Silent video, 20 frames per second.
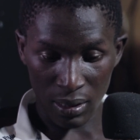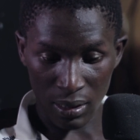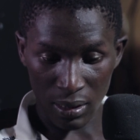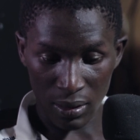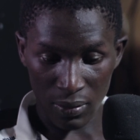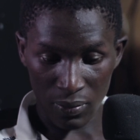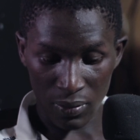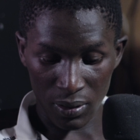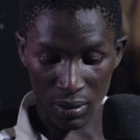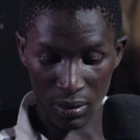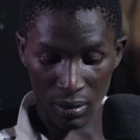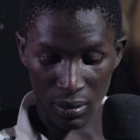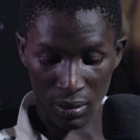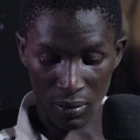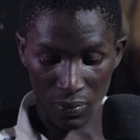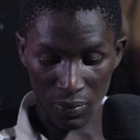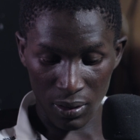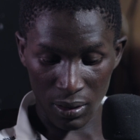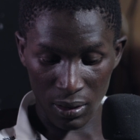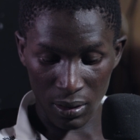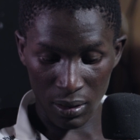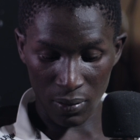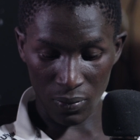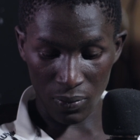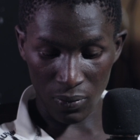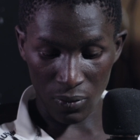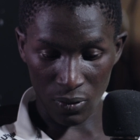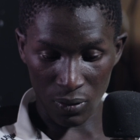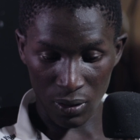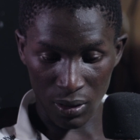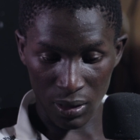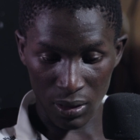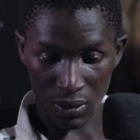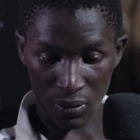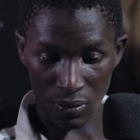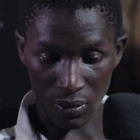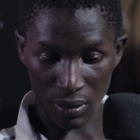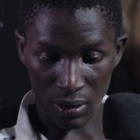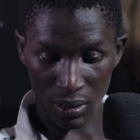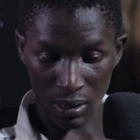Let me make them
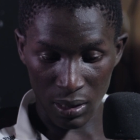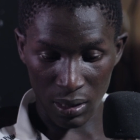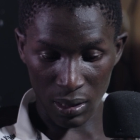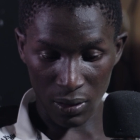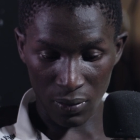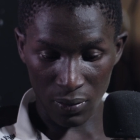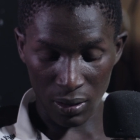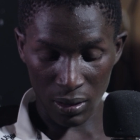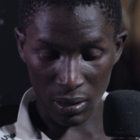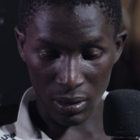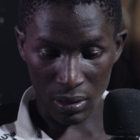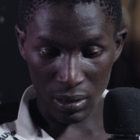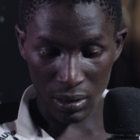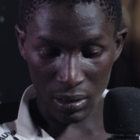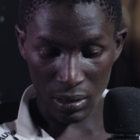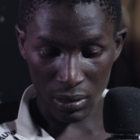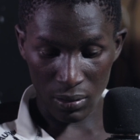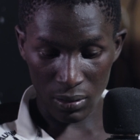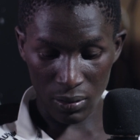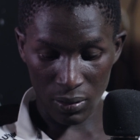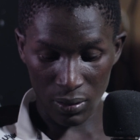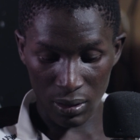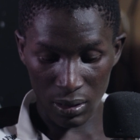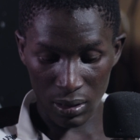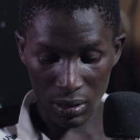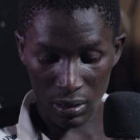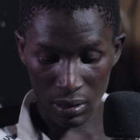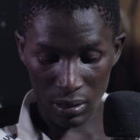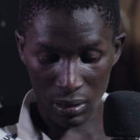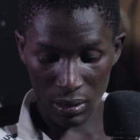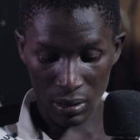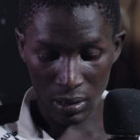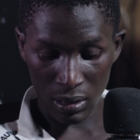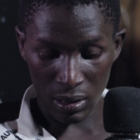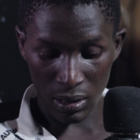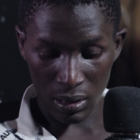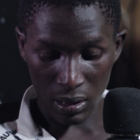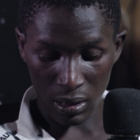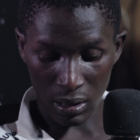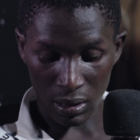original color the way it is, greens,
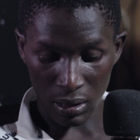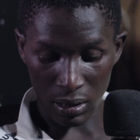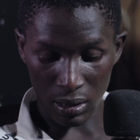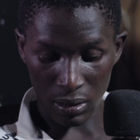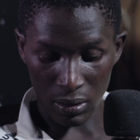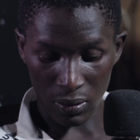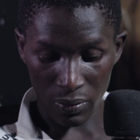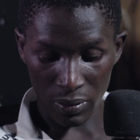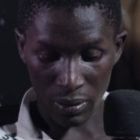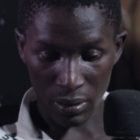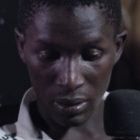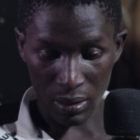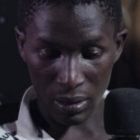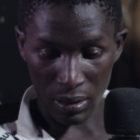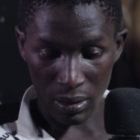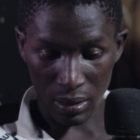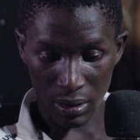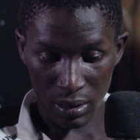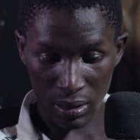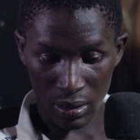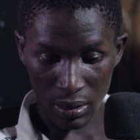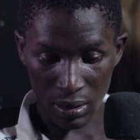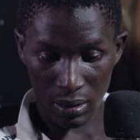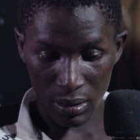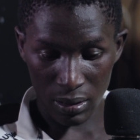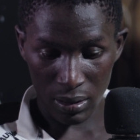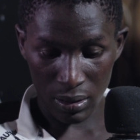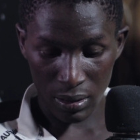and a little bit dark.